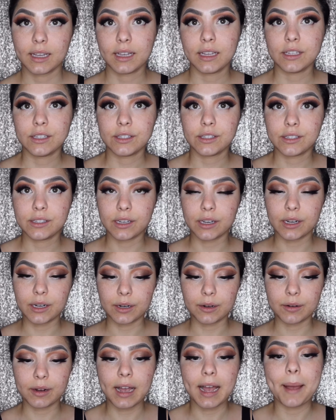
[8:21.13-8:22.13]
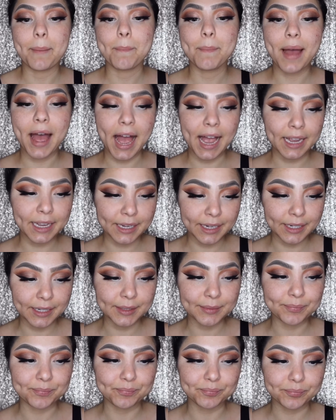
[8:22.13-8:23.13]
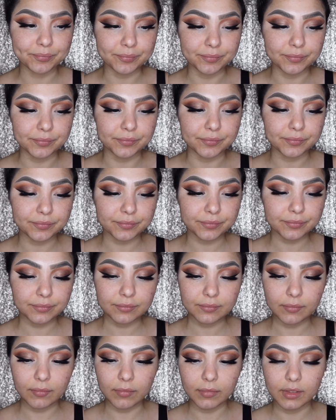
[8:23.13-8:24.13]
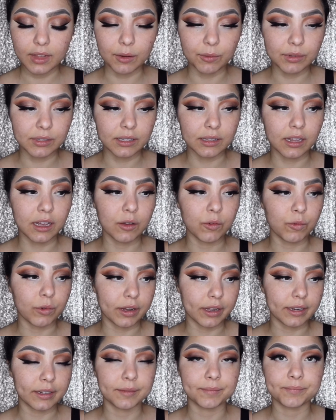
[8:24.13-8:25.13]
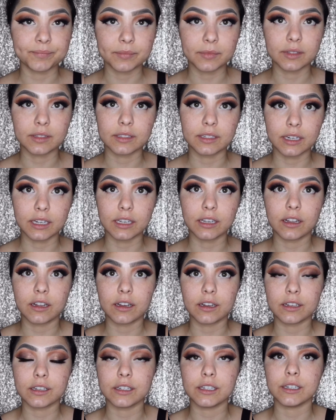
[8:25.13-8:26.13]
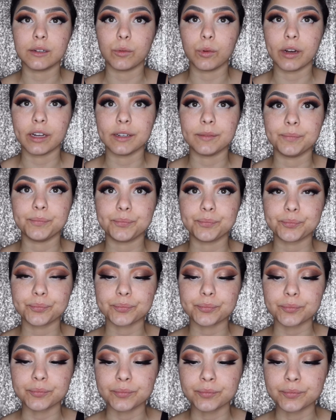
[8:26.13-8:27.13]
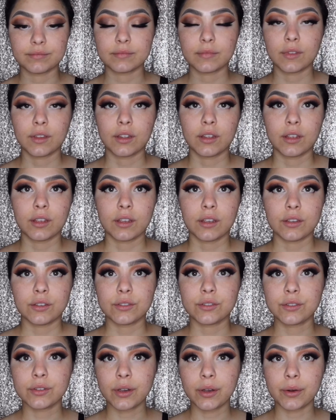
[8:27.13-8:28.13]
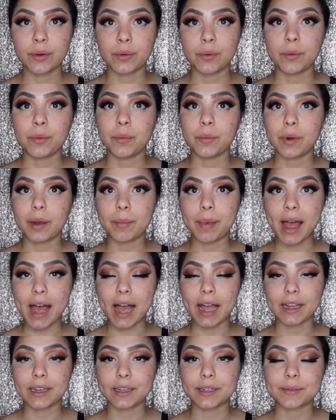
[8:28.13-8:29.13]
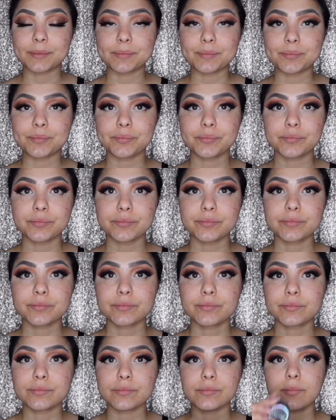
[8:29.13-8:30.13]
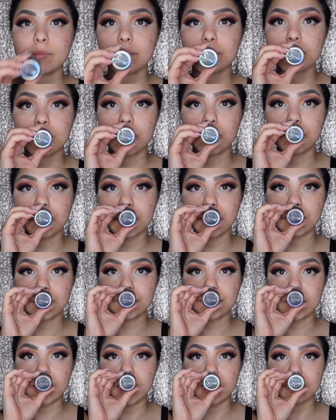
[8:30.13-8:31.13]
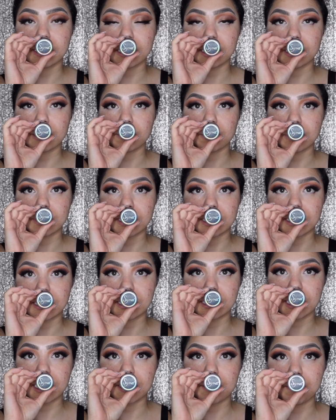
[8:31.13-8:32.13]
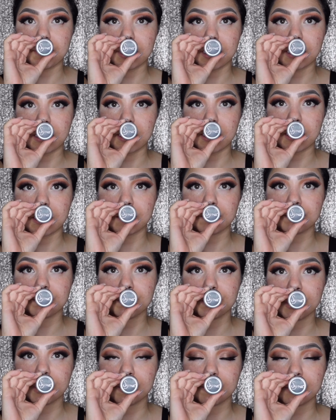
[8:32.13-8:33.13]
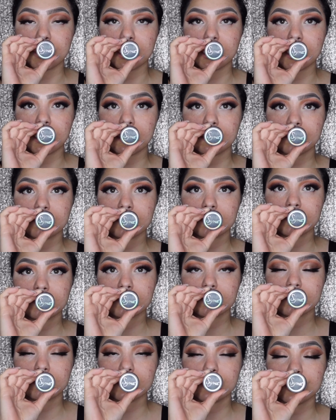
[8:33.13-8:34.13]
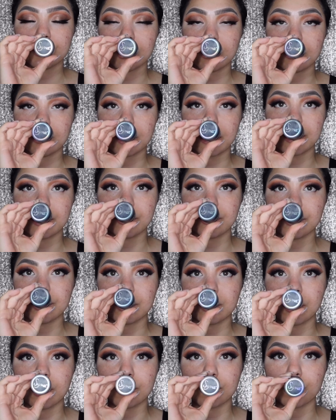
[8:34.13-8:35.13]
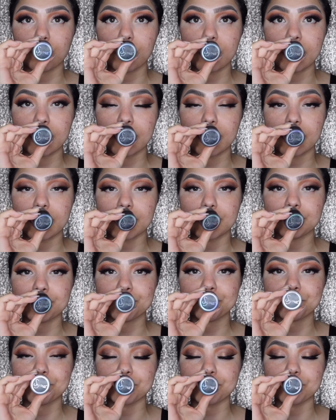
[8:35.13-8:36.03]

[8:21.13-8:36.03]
So I'm back. It was a long one. A long one. So we're back. What I used for eyeliner was a Sigma Beauty gel liner in the color Wicked.